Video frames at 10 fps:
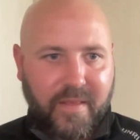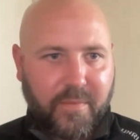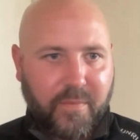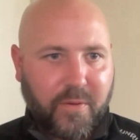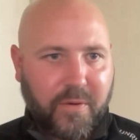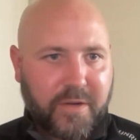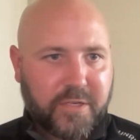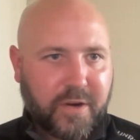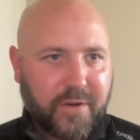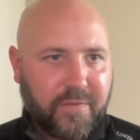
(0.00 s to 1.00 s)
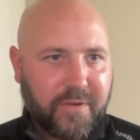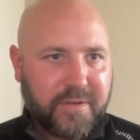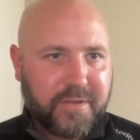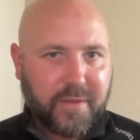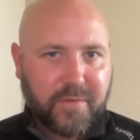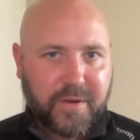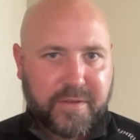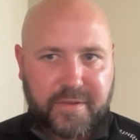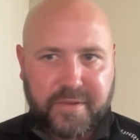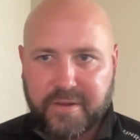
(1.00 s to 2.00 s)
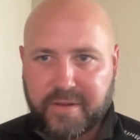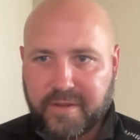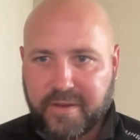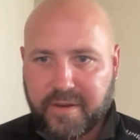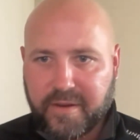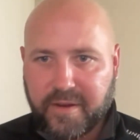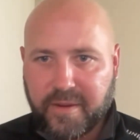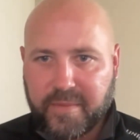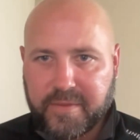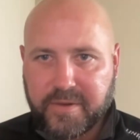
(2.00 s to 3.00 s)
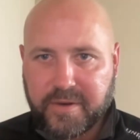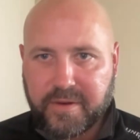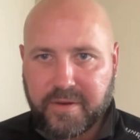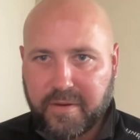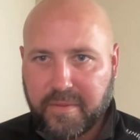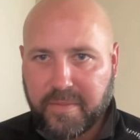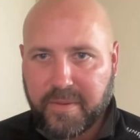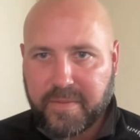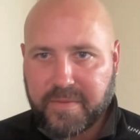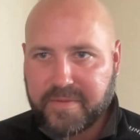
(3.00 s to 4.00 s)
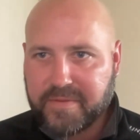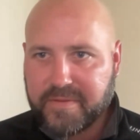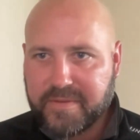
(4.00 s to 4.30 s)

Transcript: Anybody want to share first? Otherwise, I'm going to start calling on people.